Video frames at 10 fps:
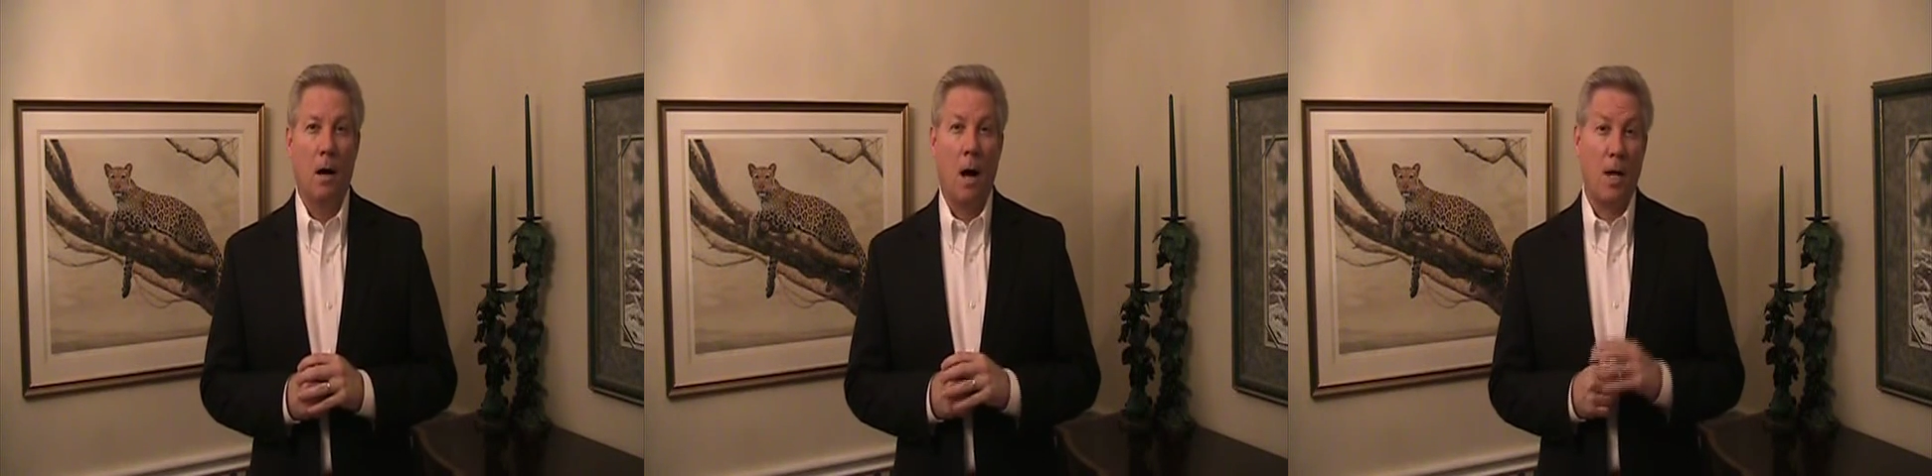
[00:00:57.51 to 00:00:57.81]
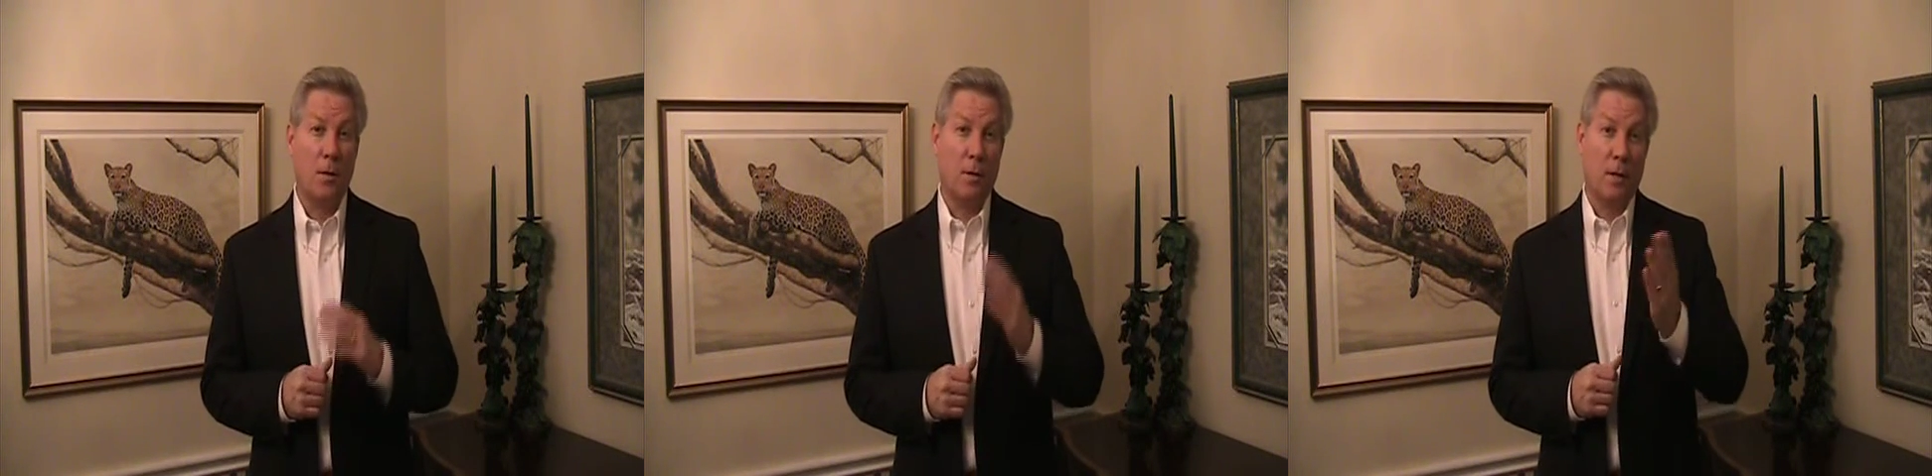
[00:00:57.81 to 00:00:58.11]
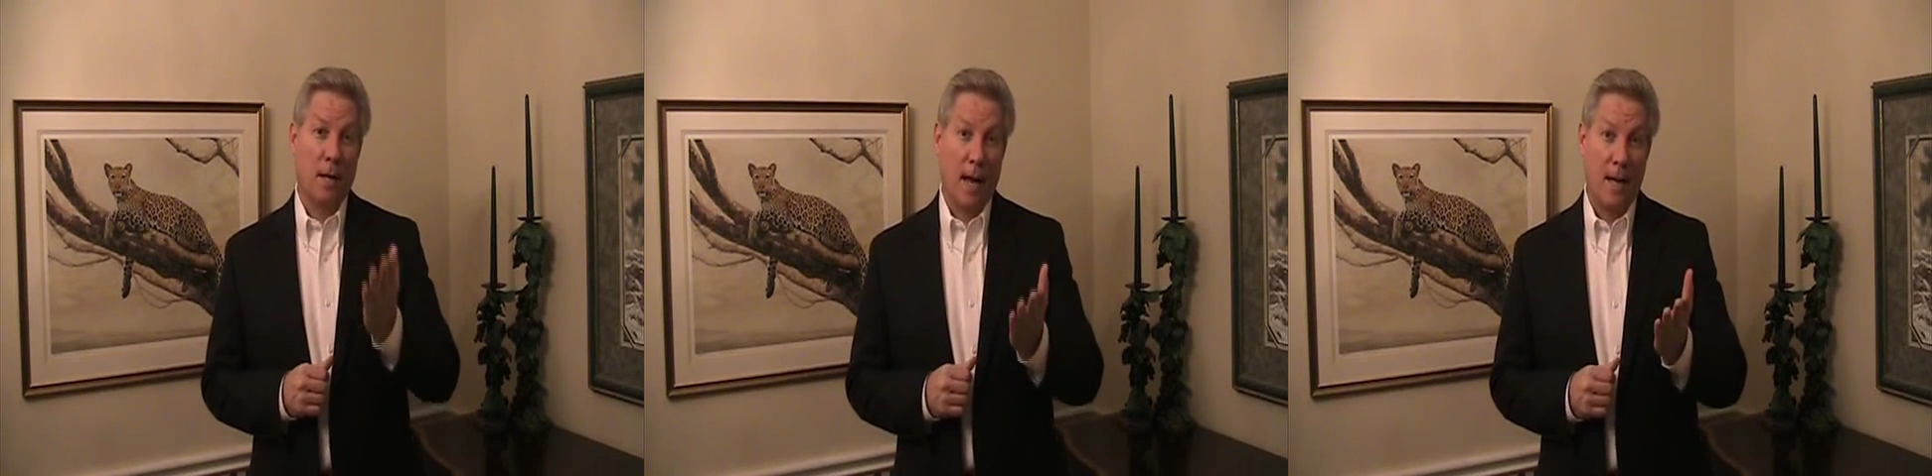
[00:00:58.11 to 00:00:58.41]
Also, they're
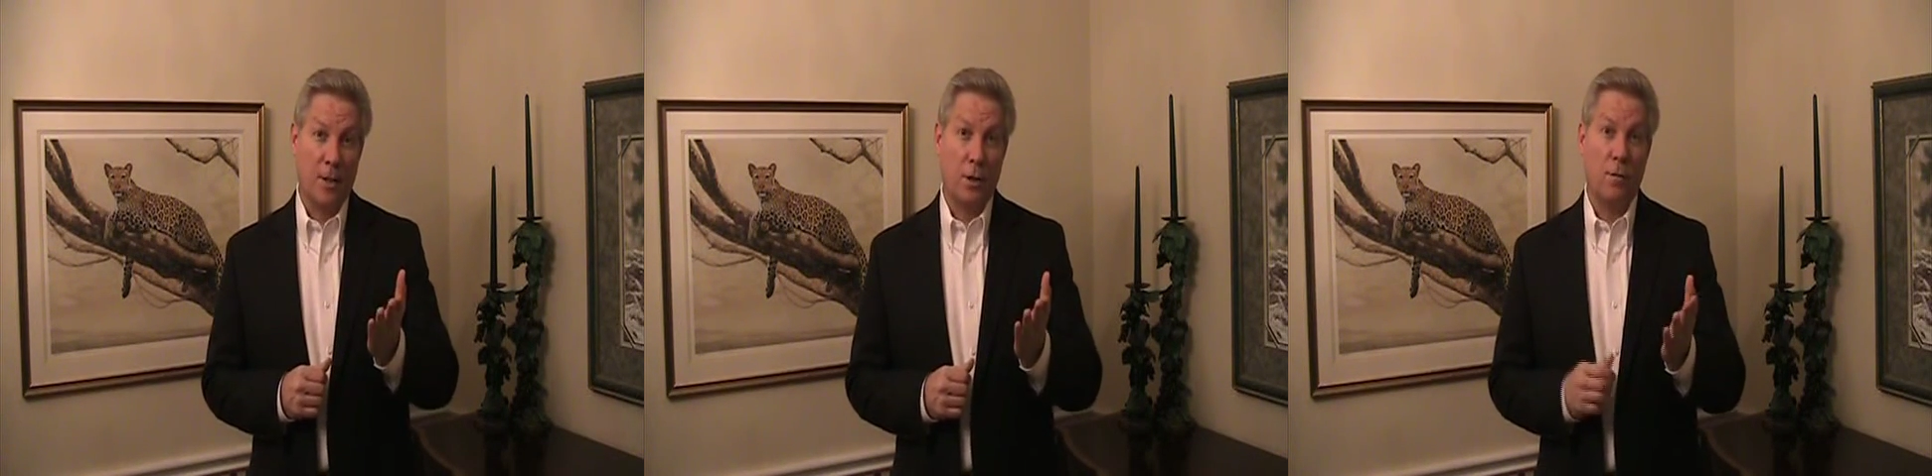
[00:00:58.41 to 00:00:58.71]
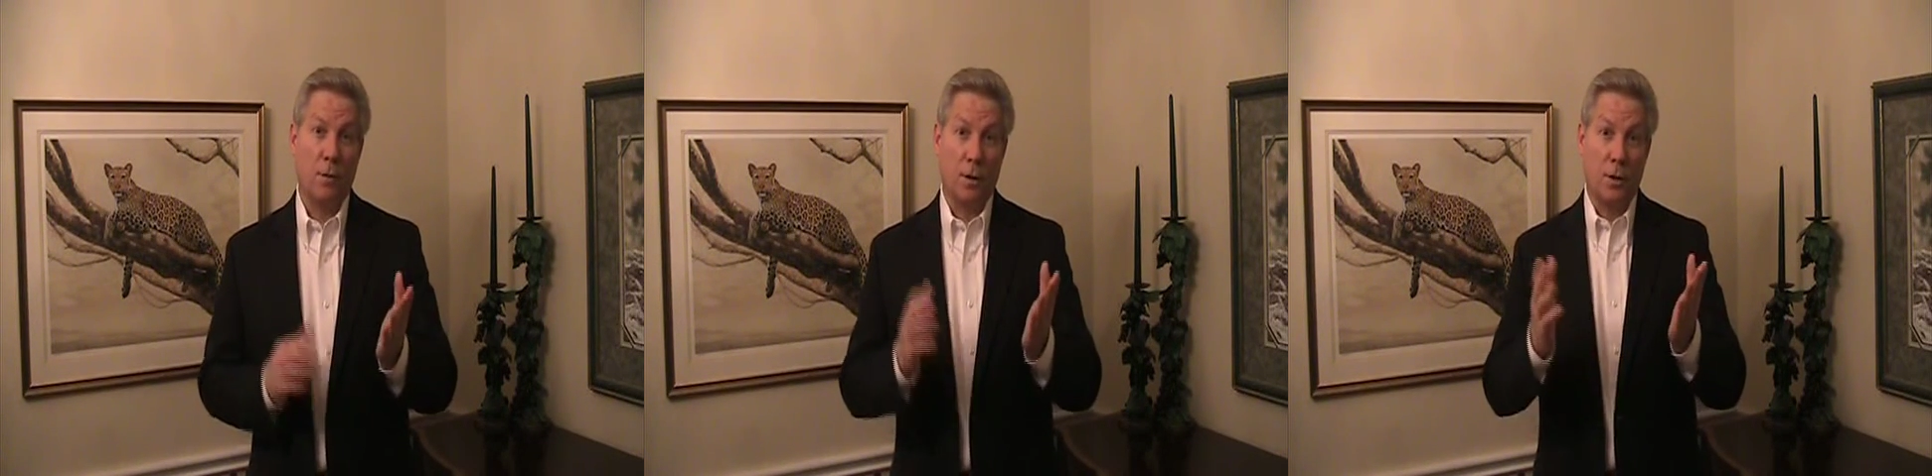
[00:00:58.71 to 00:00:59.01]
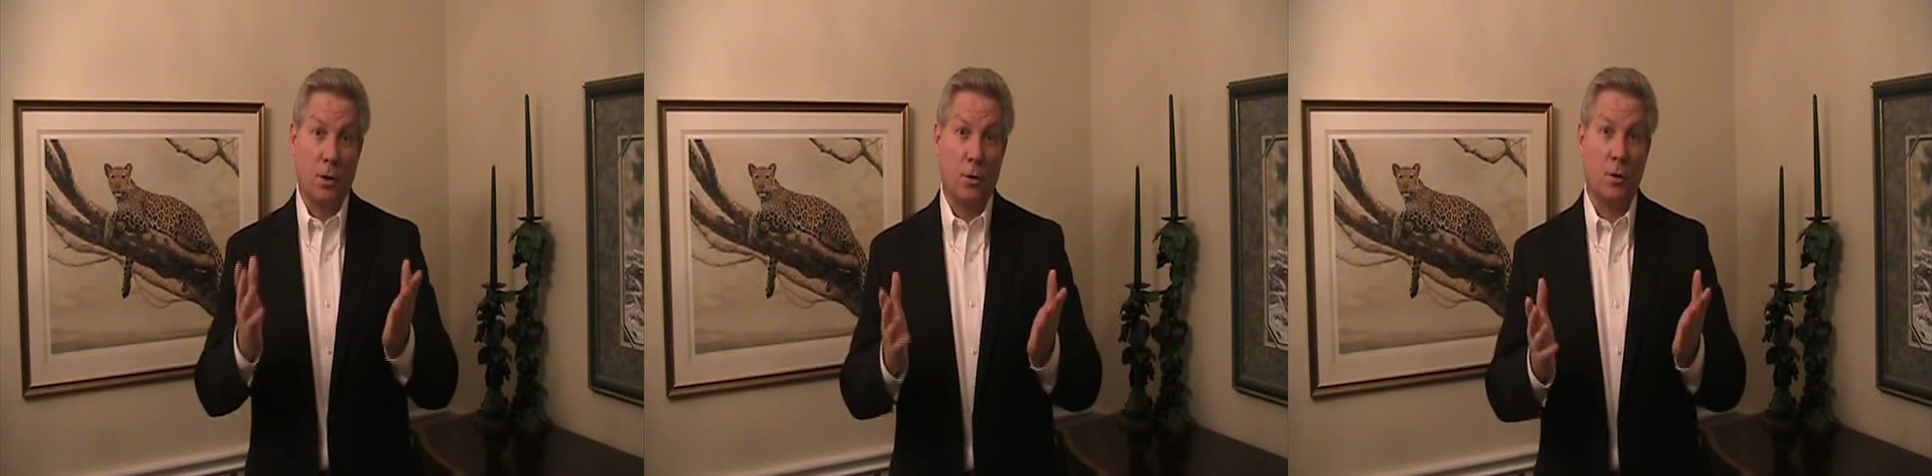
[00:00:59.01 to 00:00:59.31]
going to ask you for your
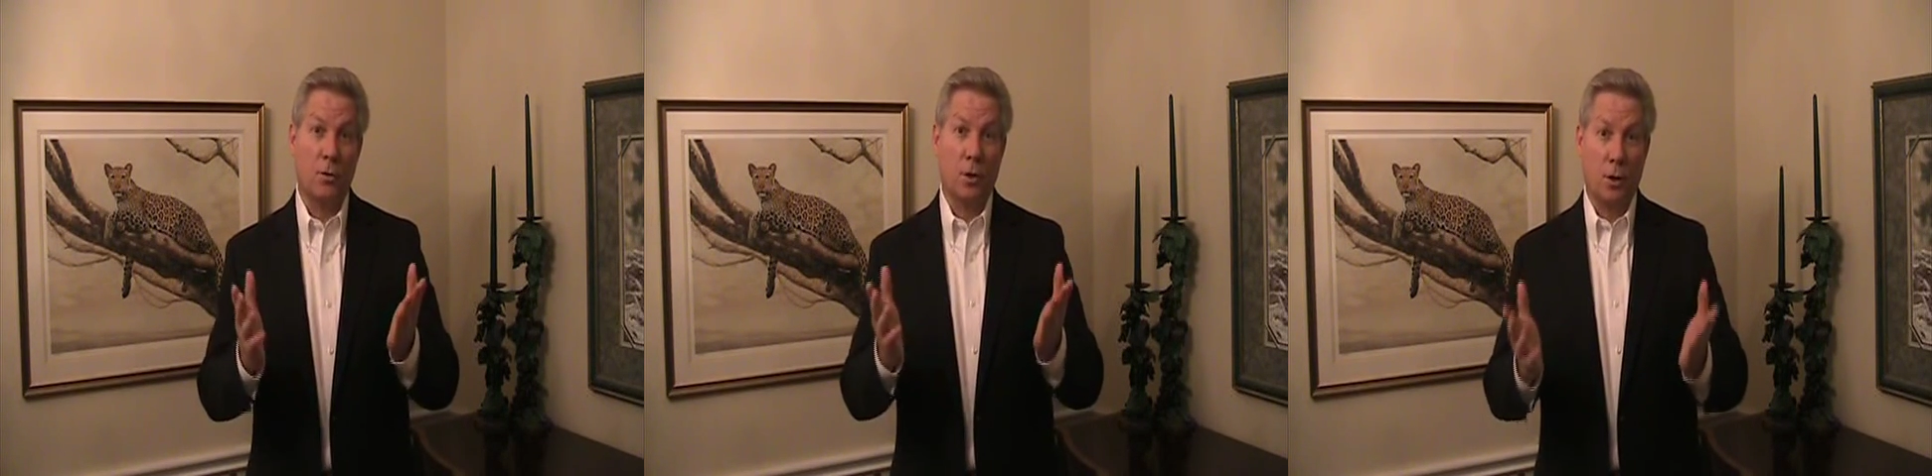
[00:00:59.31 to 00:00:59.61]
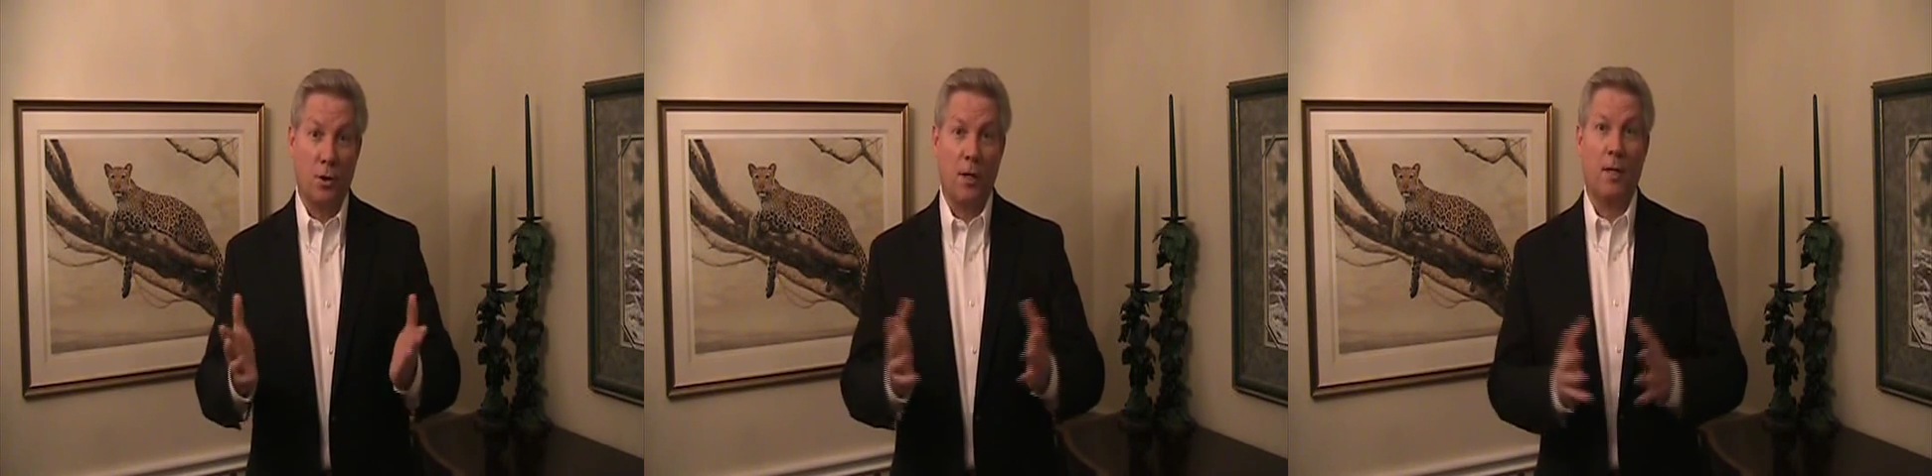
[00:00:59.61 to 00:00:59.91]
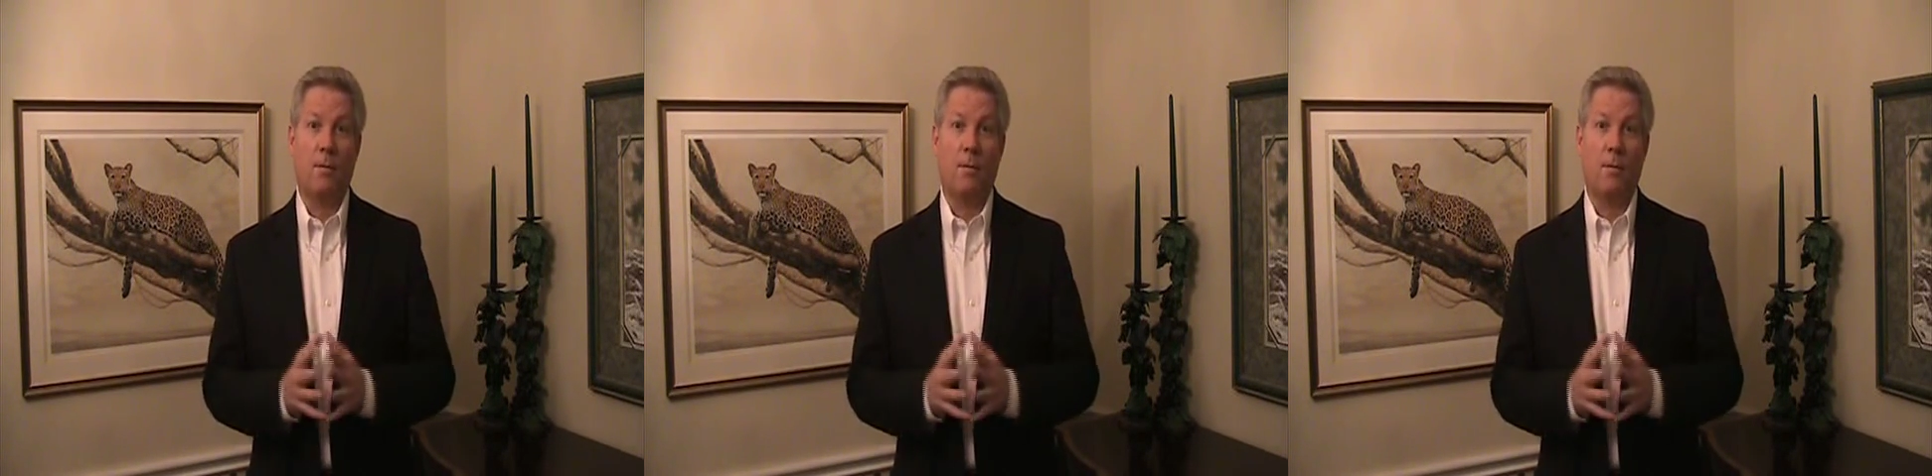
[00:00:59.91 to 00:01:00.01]
Social Security